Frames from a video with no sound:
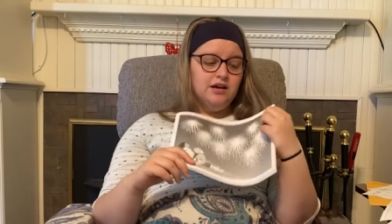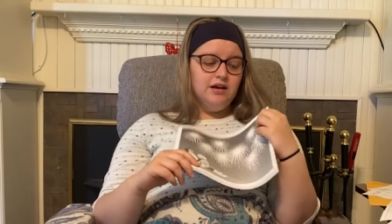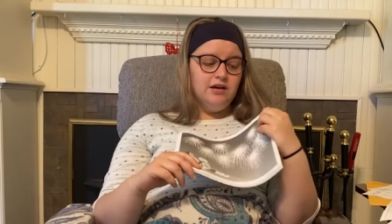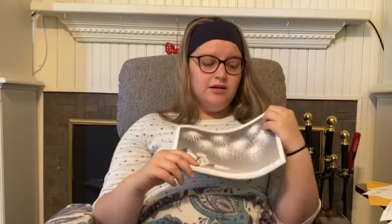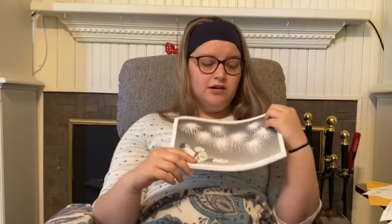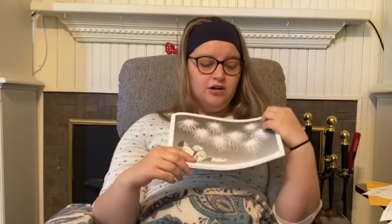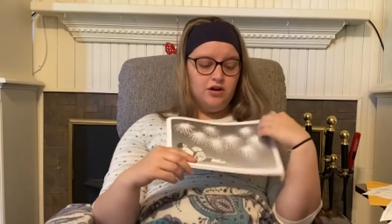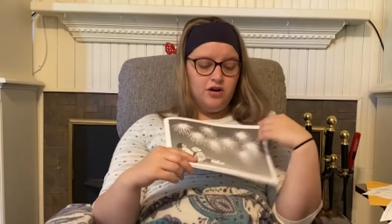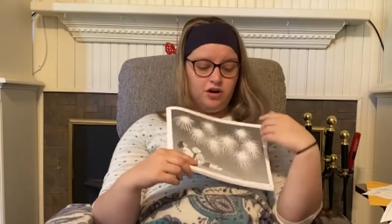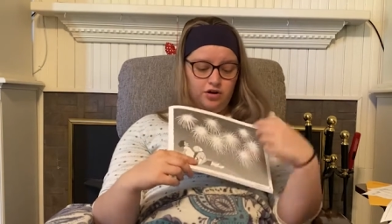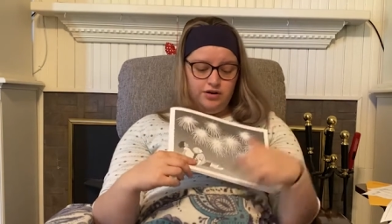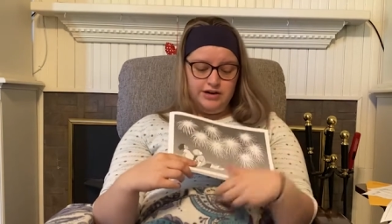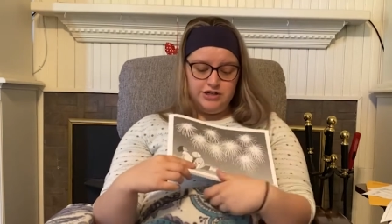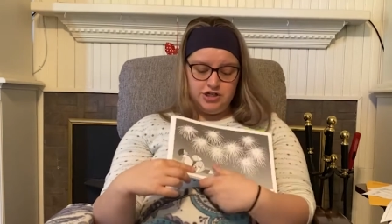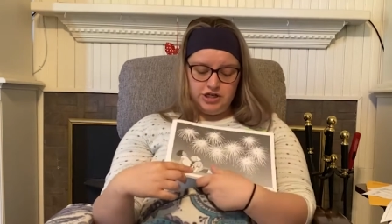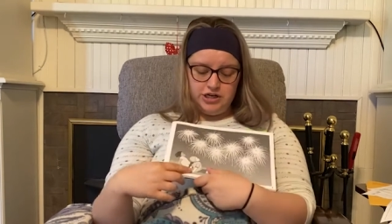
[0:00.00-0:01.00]

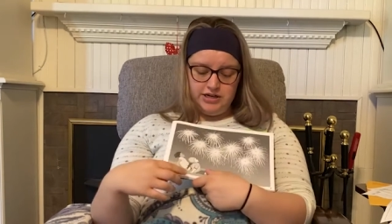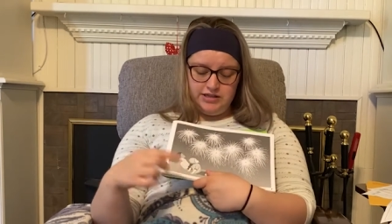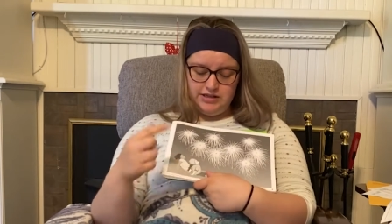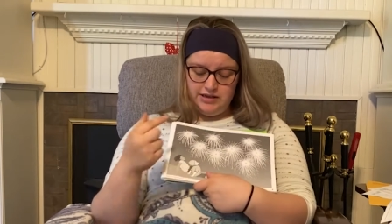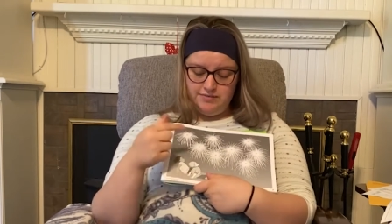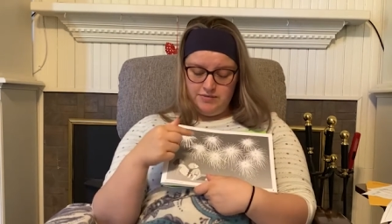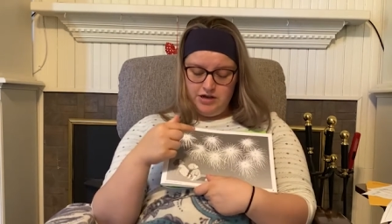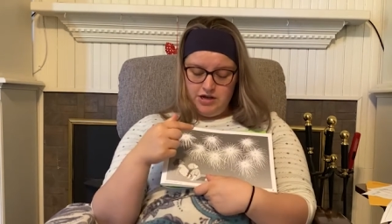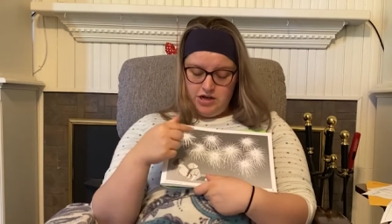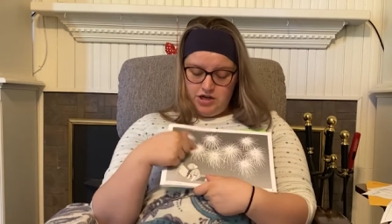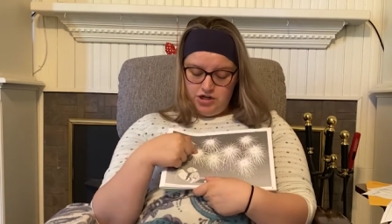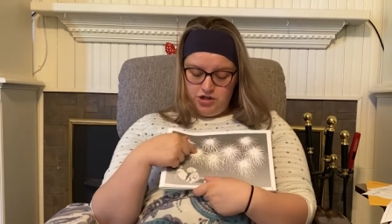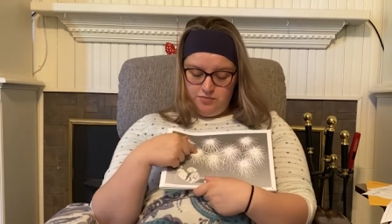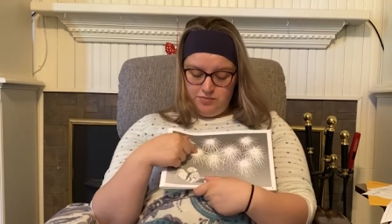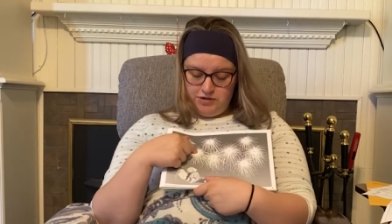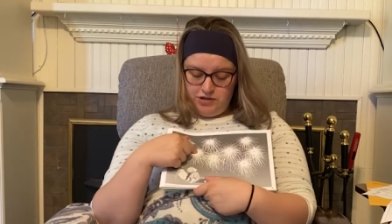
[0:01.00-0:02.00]
encouraging them
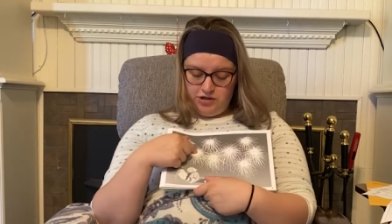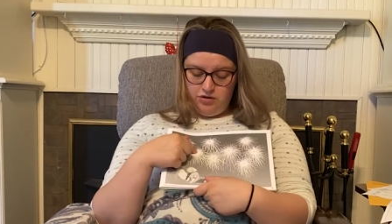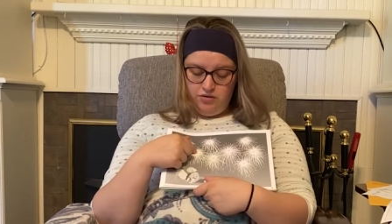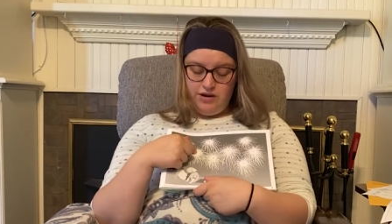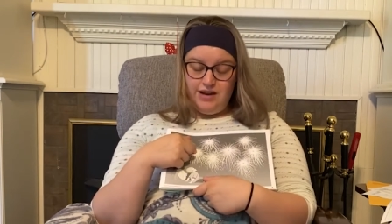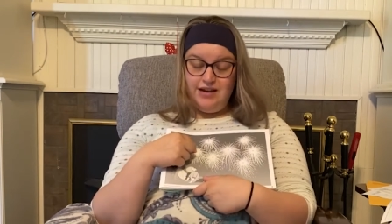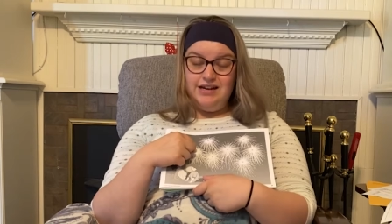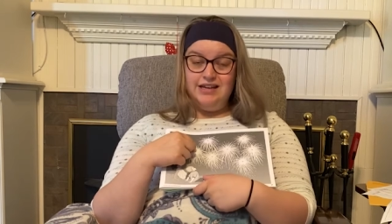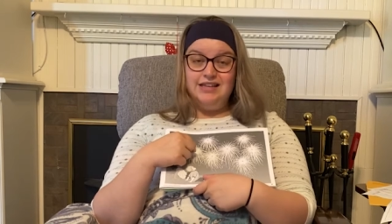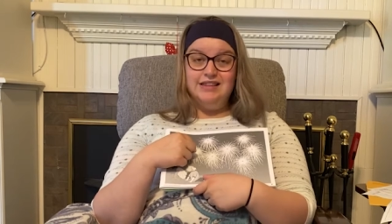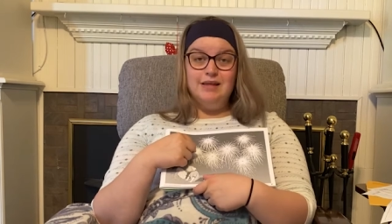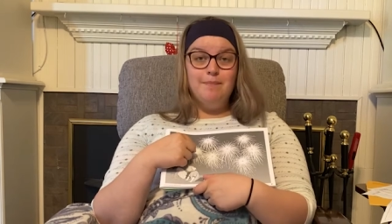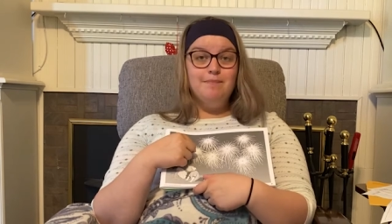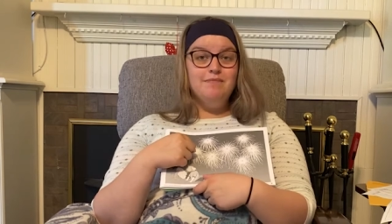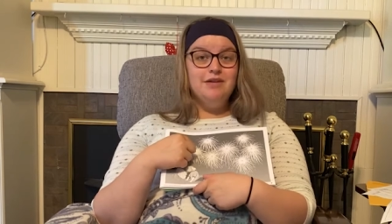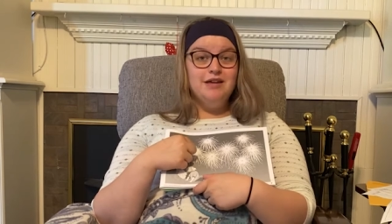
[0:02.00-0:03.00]
to put the crayon in
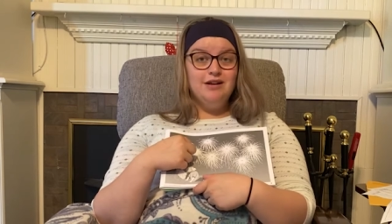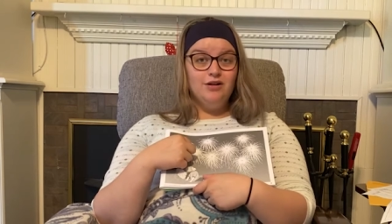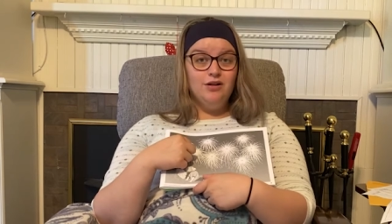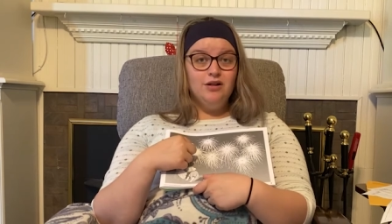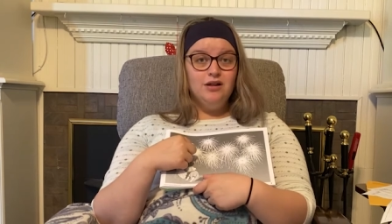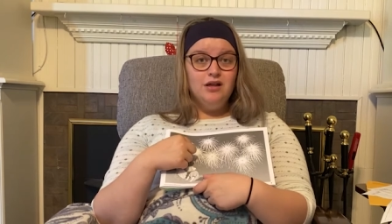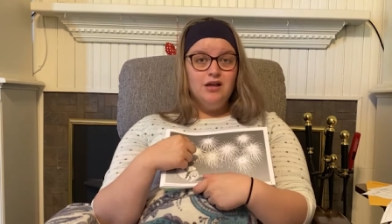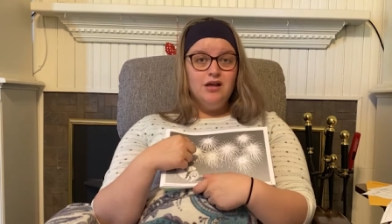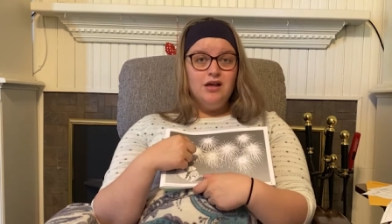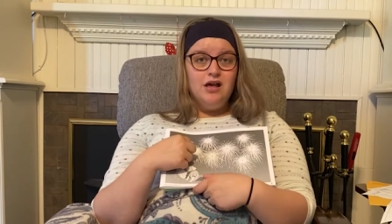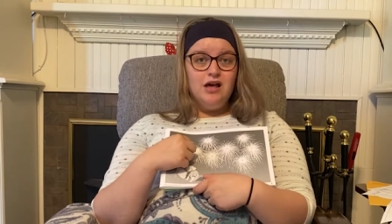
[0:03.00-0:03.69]
the middle